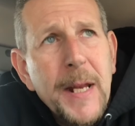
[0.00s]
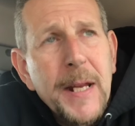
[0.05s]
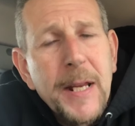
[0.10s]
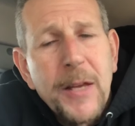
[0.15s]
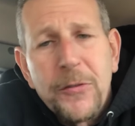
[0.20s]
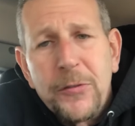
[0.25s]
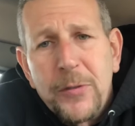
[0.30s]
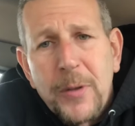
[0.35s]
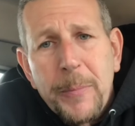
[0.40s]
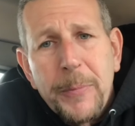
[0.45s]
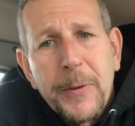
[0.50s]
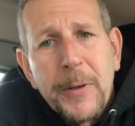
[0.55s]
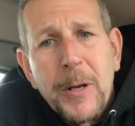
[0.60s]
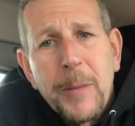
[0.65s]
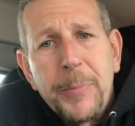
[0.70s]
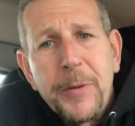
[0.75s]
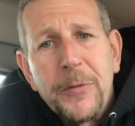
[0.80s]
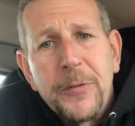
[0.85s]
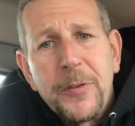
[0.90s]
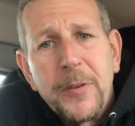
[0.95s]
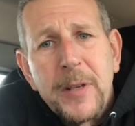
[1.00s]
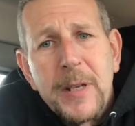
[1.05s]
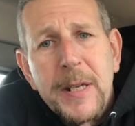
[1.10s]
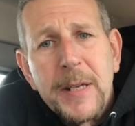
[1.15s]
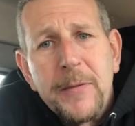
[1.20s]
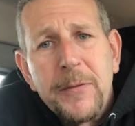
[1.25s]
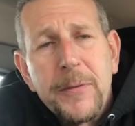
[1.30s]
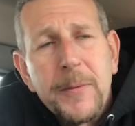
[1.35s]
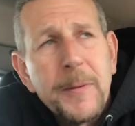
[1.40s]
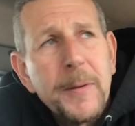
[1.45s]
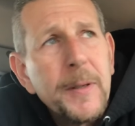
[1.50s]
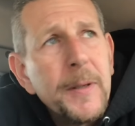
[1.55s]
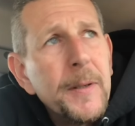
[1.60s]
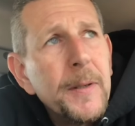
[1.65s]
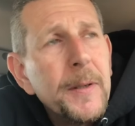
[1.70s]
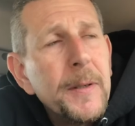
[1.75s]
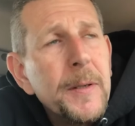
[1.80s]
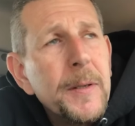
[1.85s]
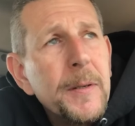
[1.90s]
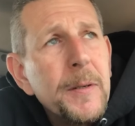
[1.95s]
he has something up his sleeve,
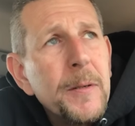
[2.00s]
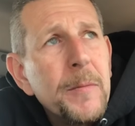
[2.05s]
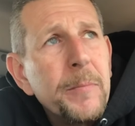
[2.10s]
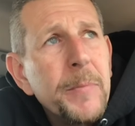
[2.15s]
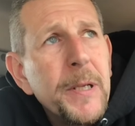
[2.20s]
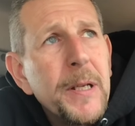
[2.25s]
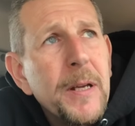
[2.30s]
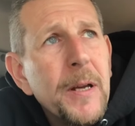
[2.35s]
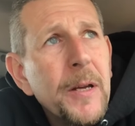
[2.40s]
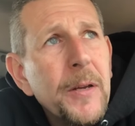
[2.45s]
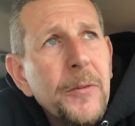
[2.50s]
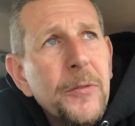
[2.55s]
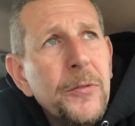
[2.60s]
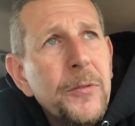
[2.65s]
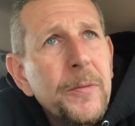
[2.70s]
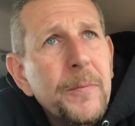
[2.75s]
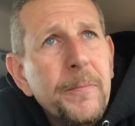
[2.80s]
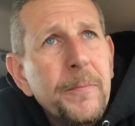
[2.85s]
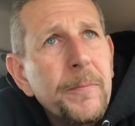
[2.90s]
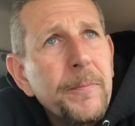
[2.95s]
because